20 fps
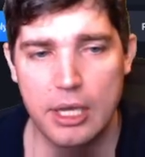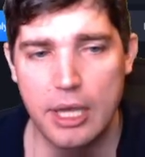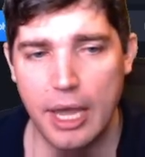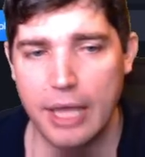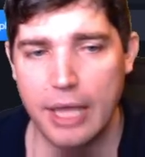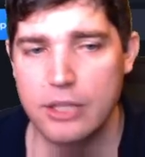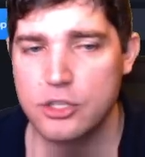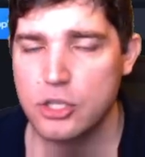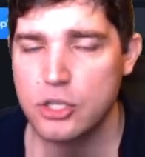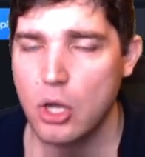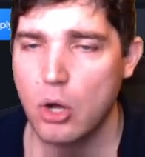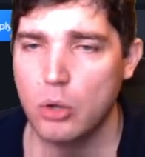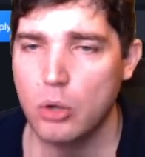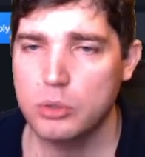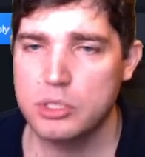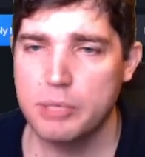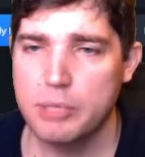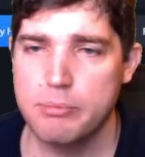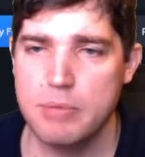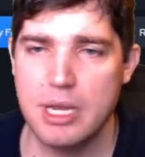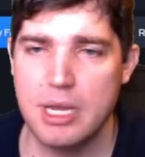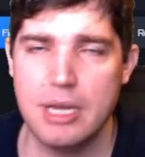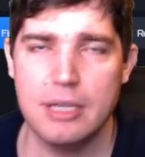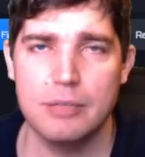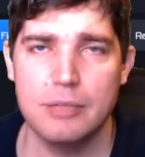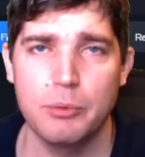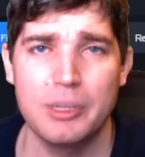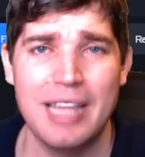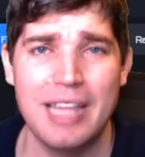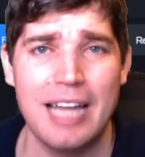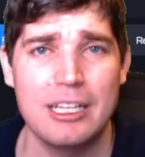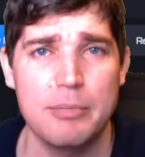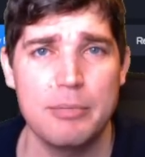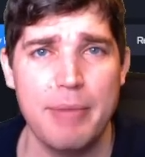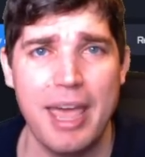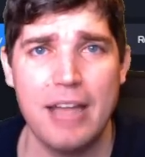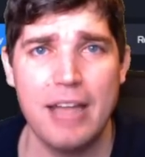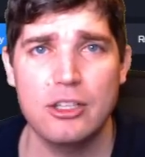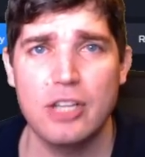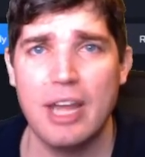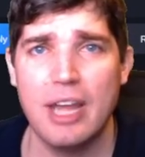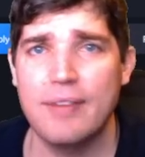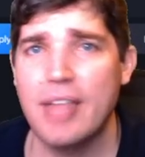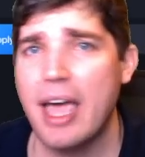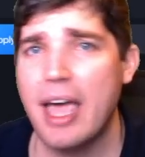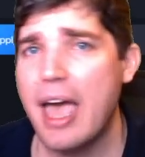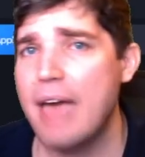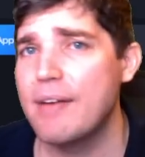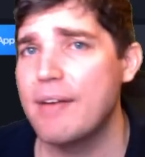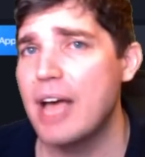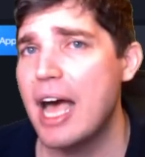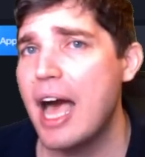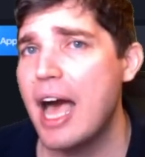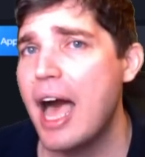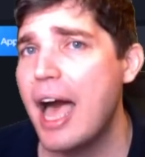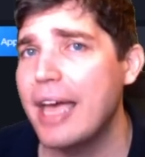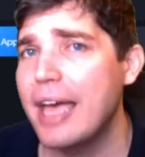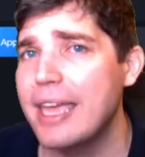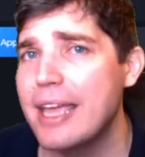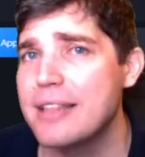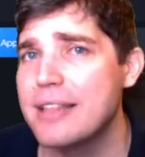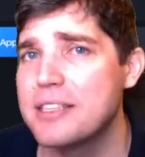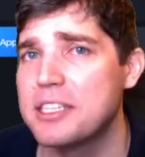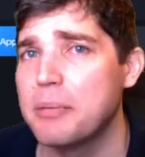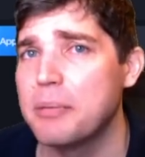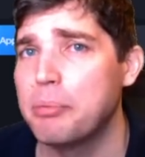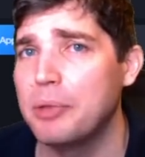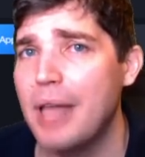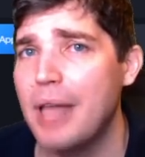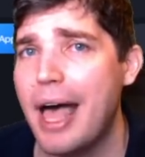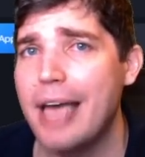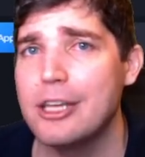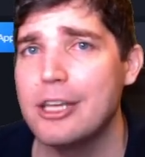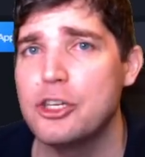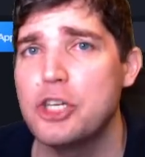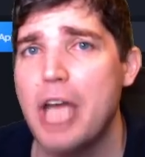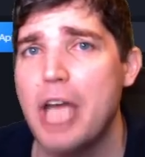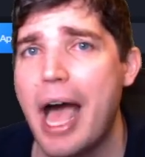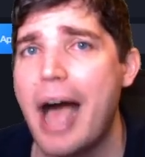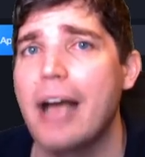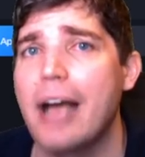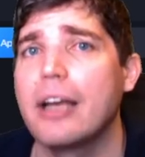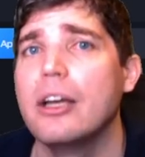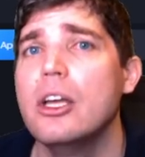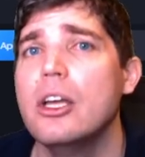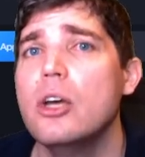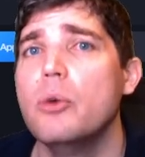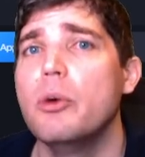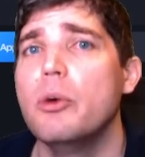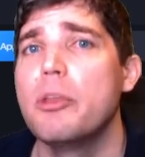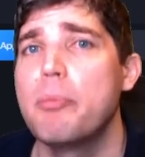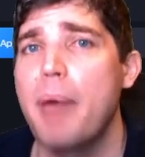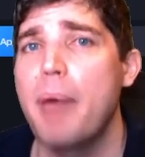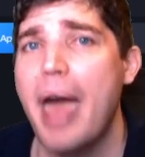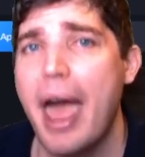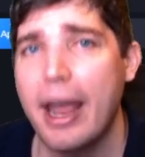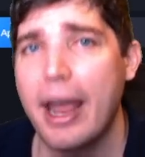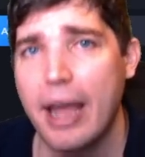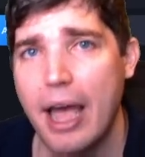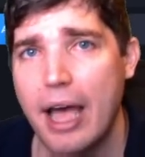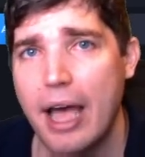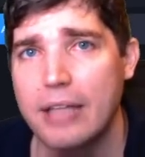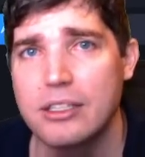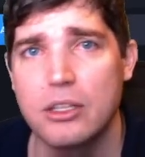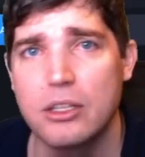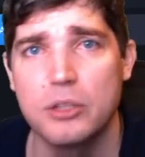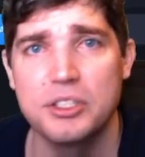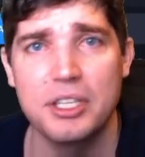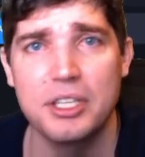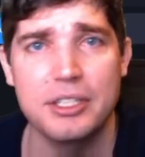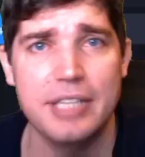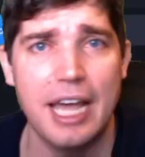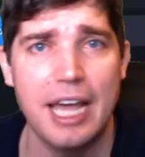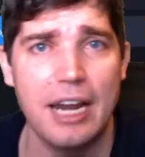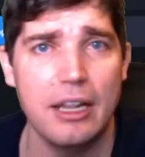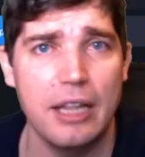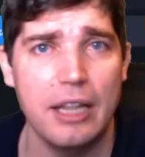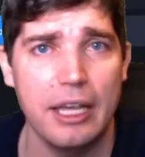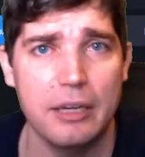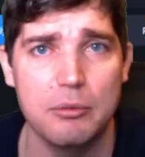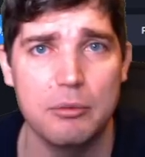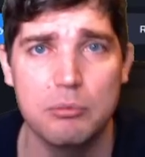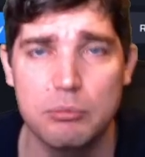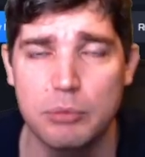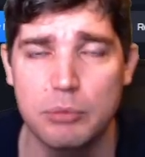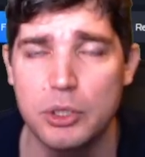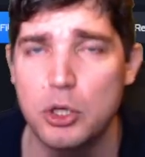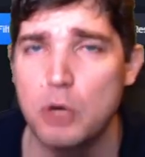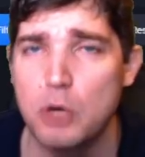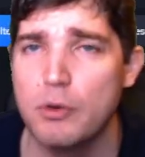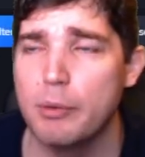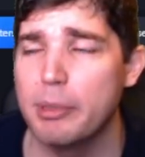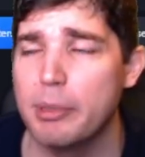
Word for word: And so to meet with that demand is going to have to have a high end supply shock with pack odds, and those things got to like maneuver.